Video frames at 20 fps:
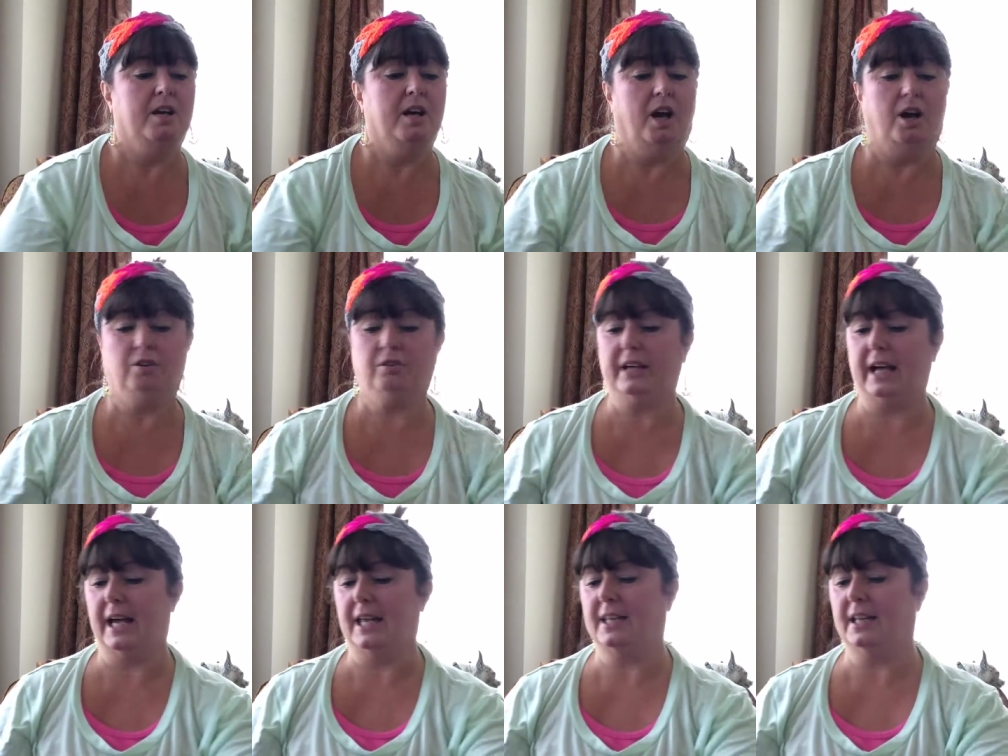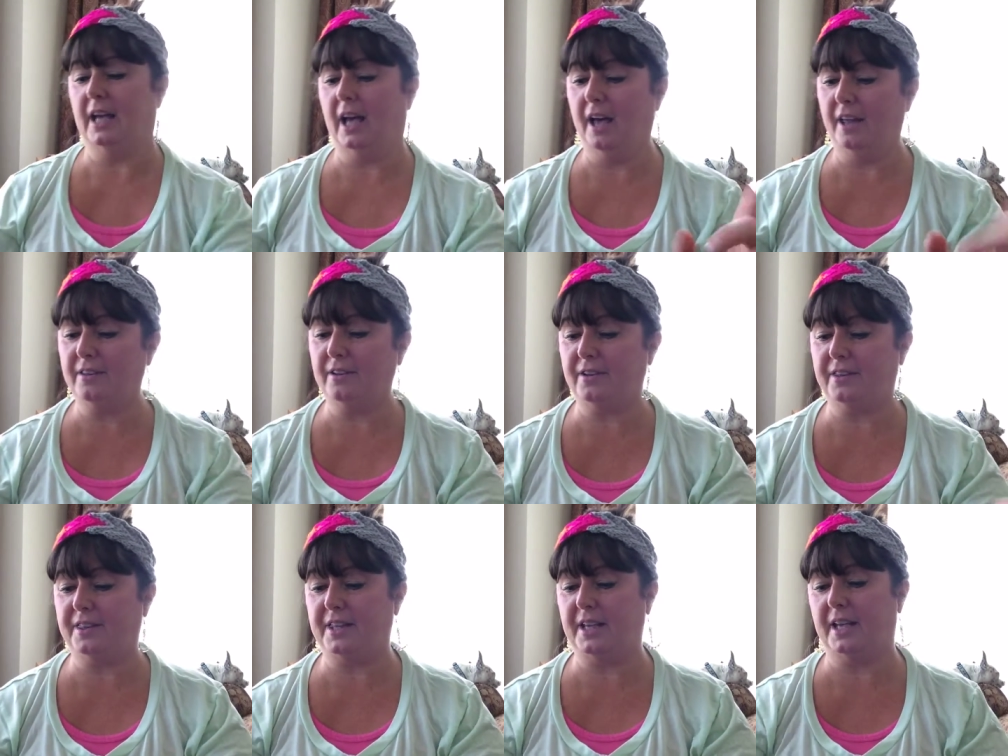Okay, the
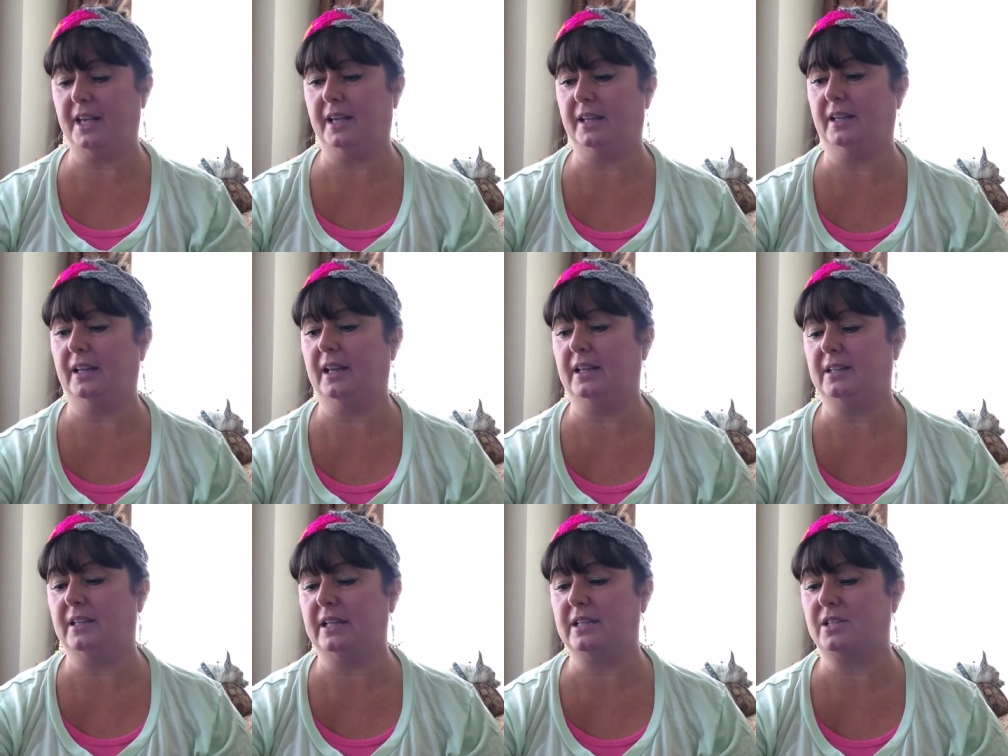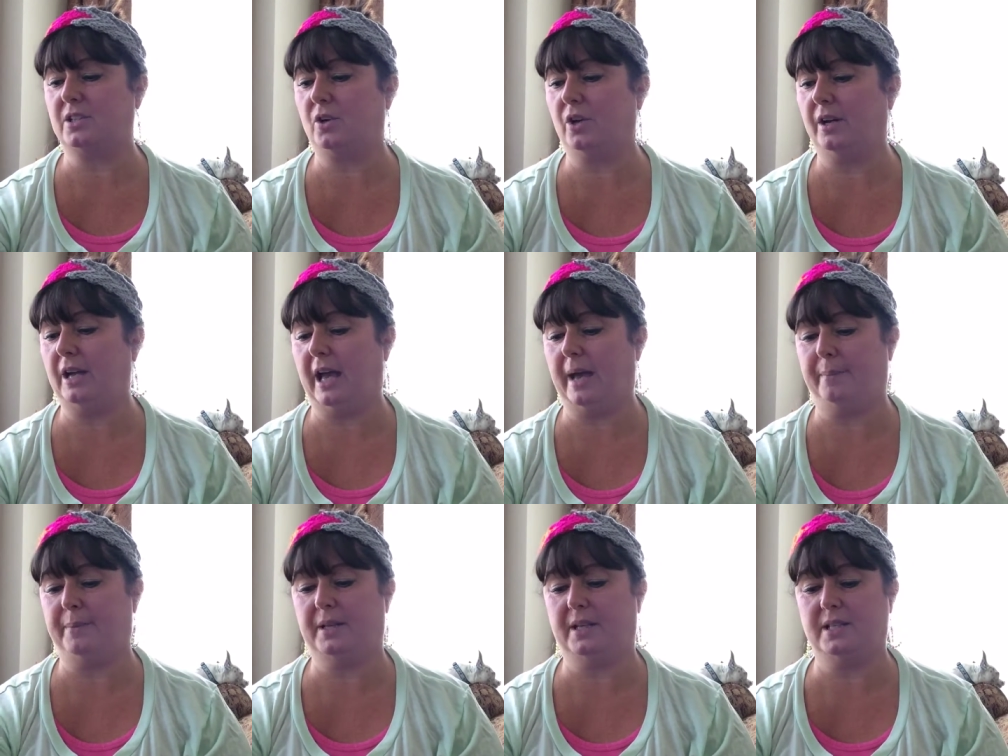other thing that, that's going to
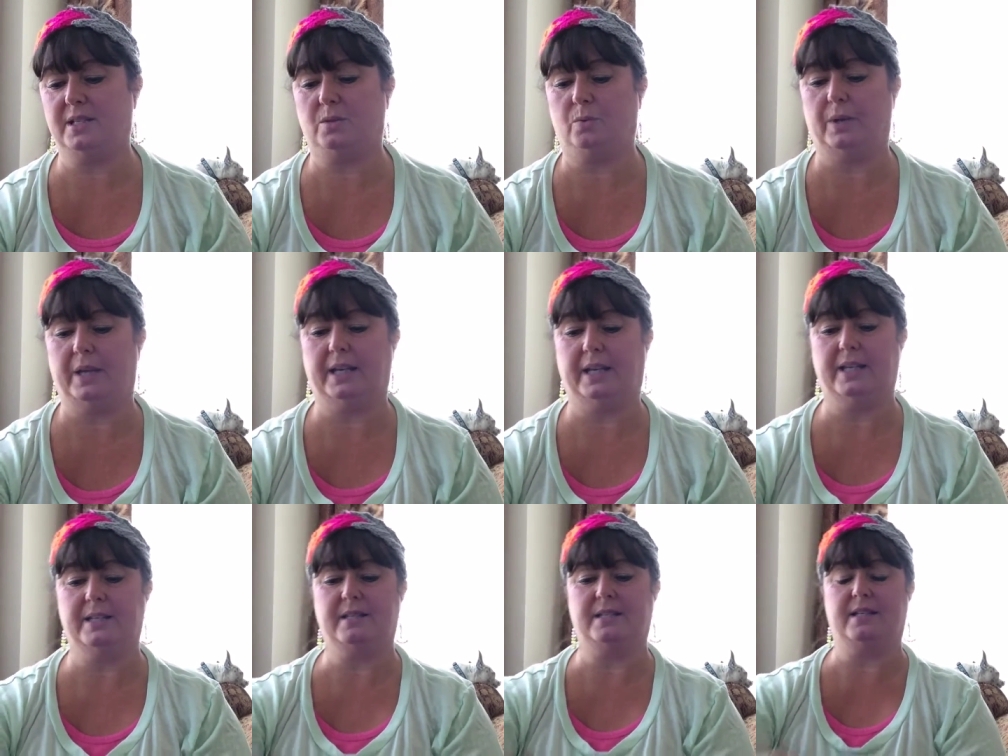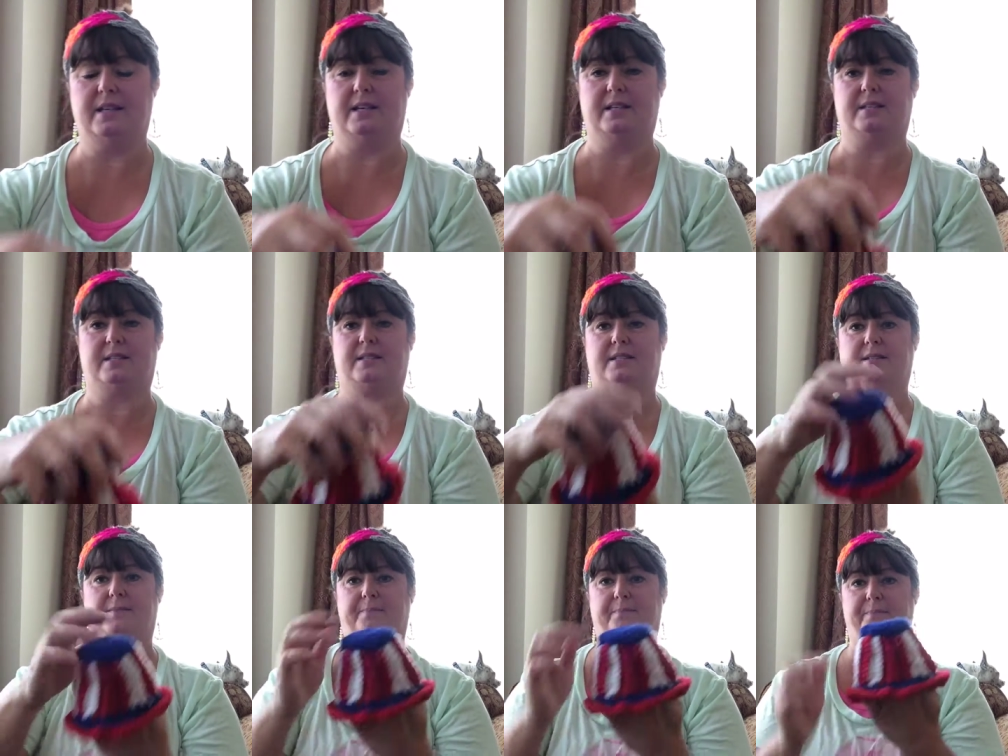happen this week is
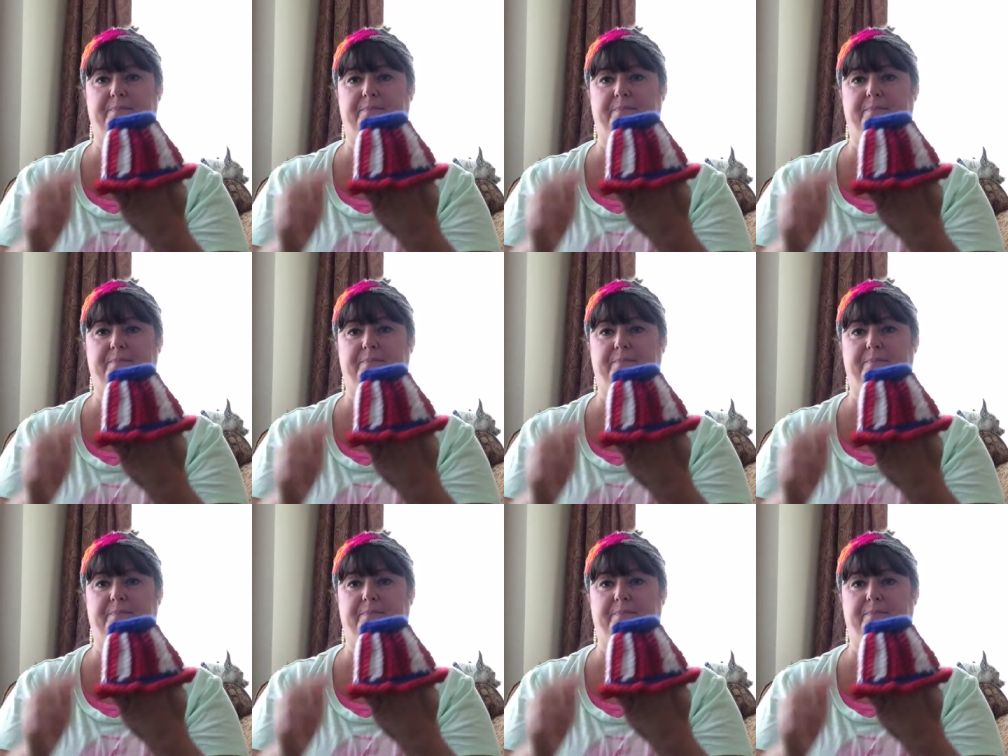this.